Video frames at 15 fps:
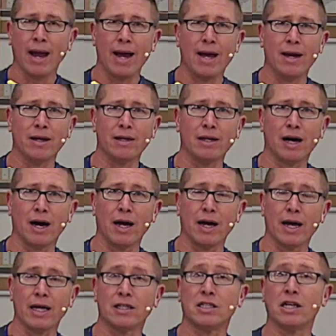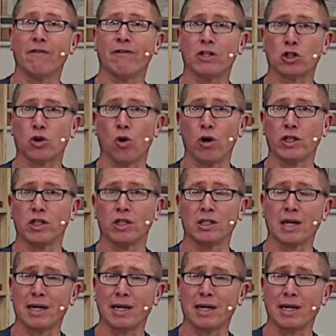and see if it scorches.